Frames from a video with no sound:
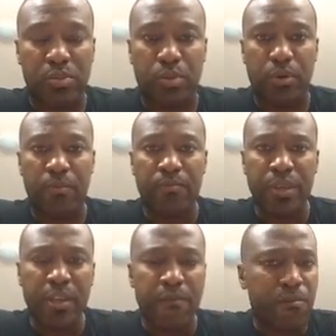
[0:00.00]
but
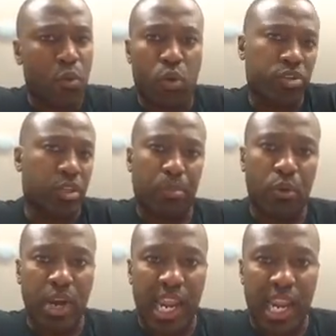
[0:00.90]
what's the point